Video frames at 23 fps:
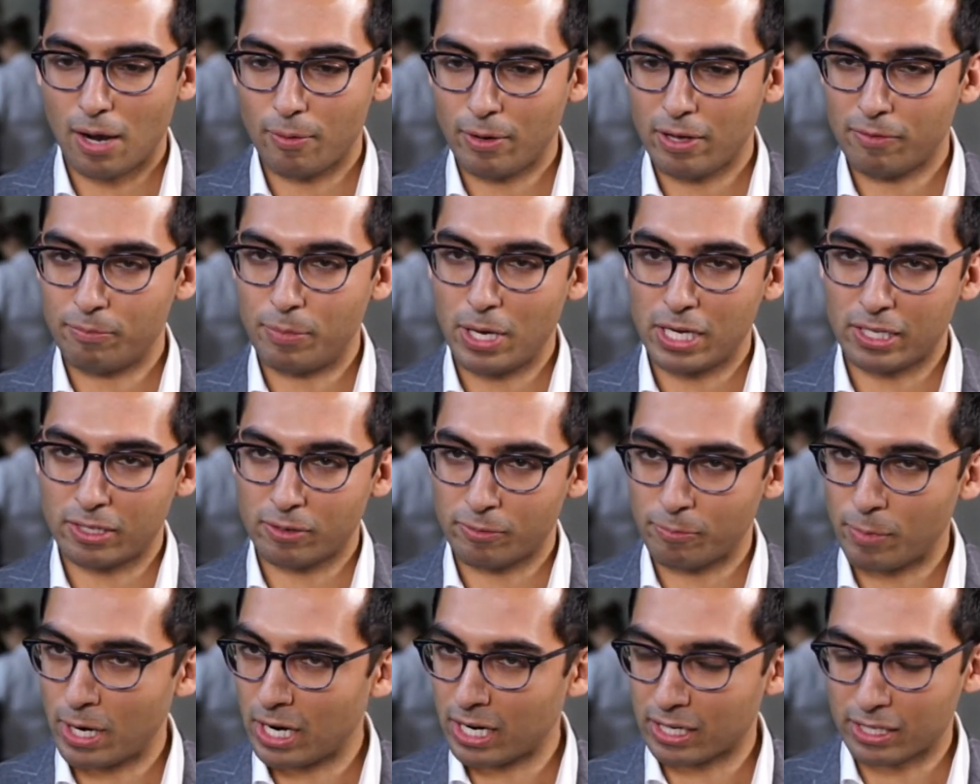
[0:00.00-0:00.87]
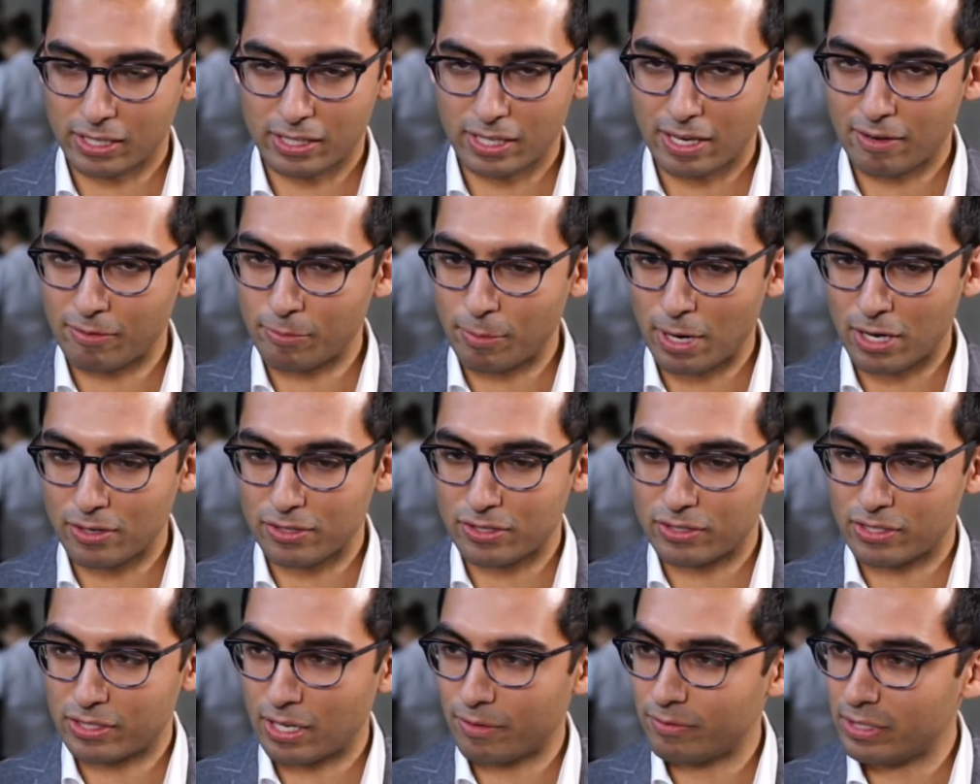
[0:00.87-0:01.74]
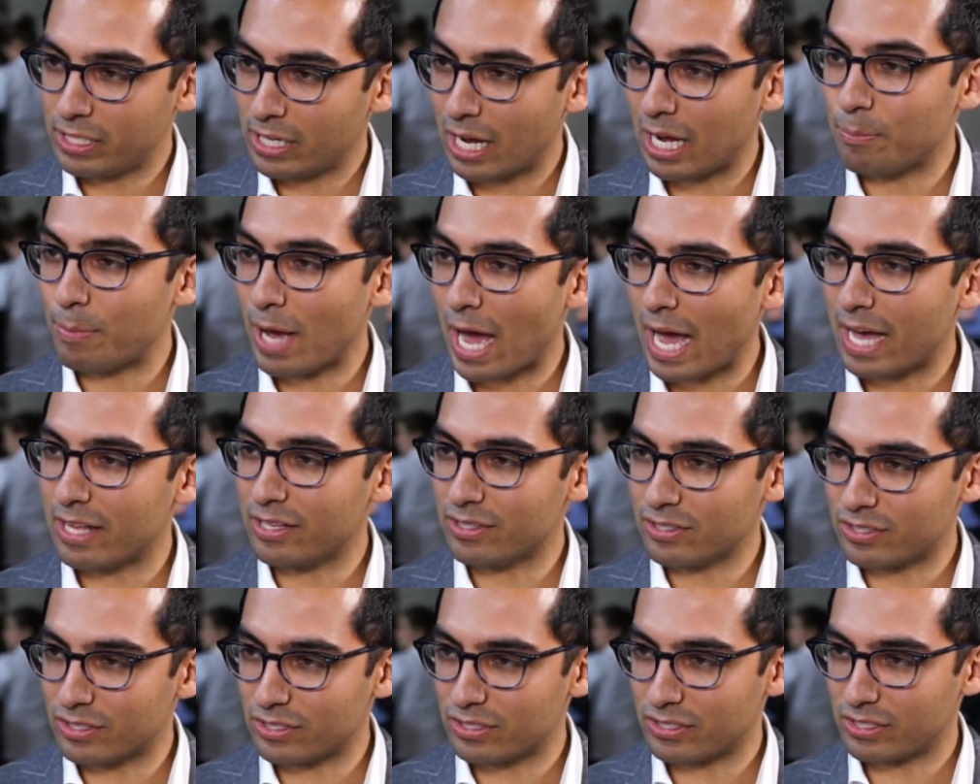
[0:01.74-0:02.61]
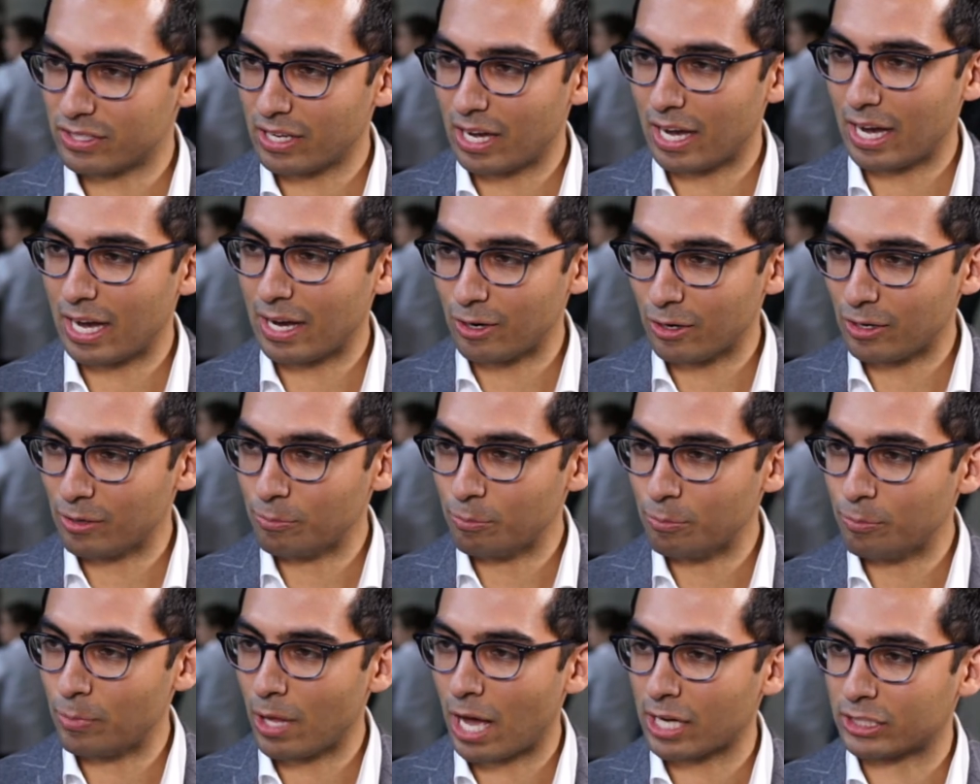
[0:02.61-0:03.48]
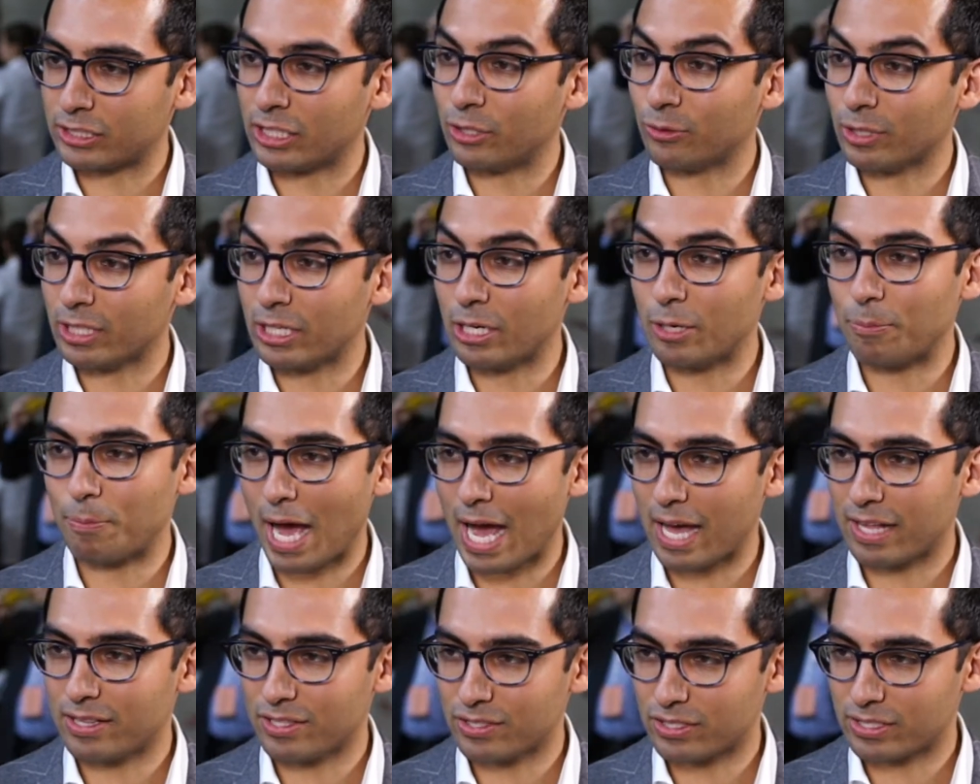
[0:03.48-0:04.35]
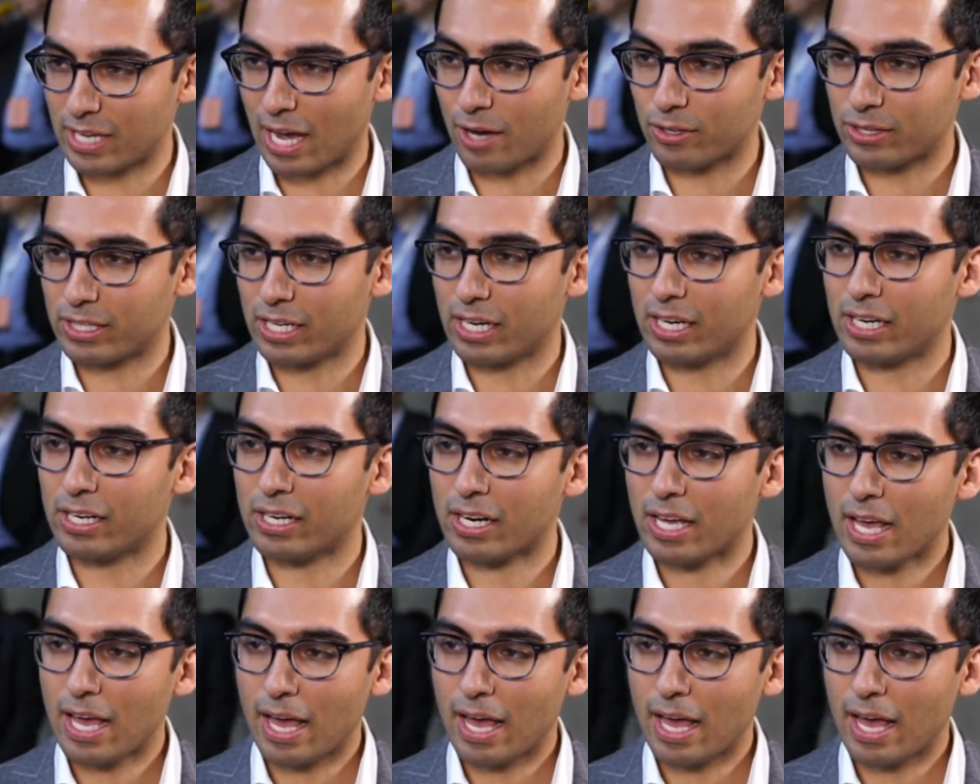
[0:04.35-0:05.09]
We have Bank of America. They have about 79 patents, or blockchain-related patents out there.